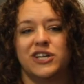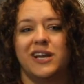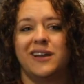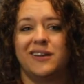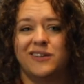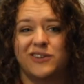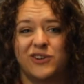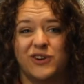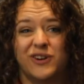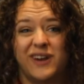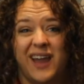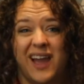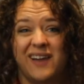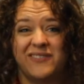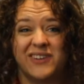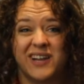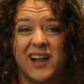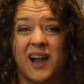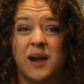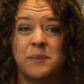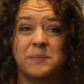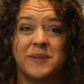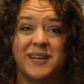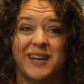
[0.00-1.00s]
child could have a
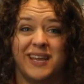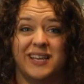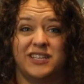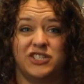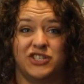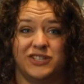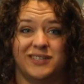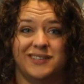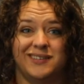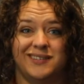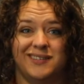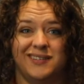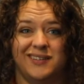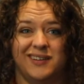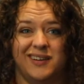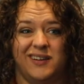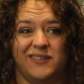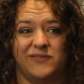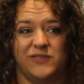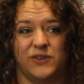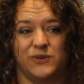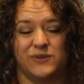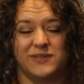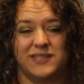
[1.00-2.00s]
combination
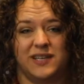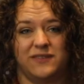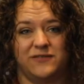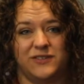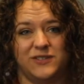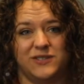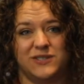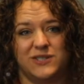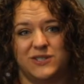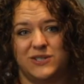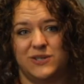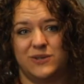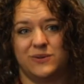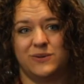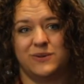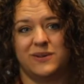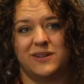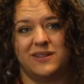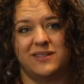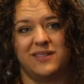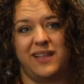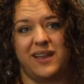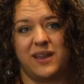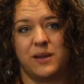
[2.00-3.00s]
of those levels too,
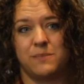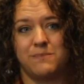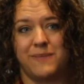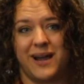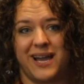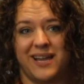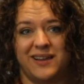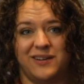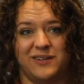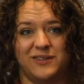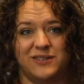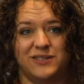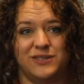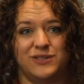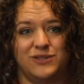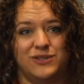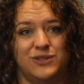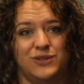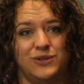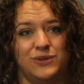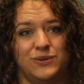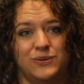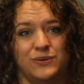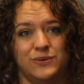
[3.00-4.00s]
like mild
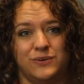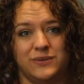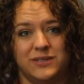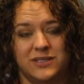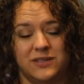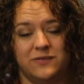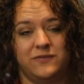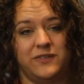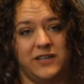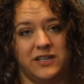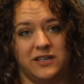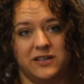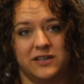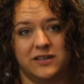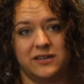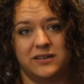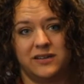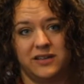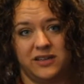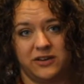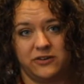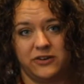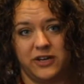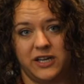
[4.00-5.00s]
to severe
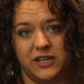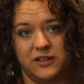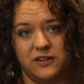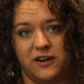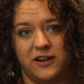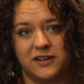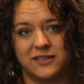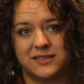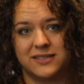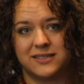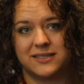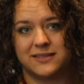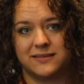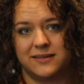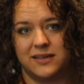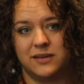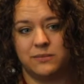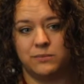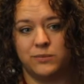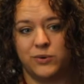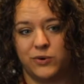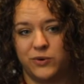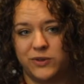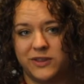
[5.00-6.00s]
hearing loss
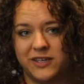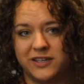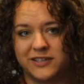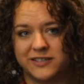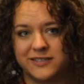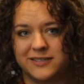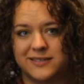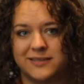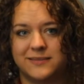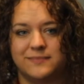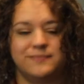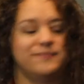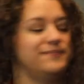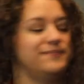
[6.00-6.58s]
in both ears.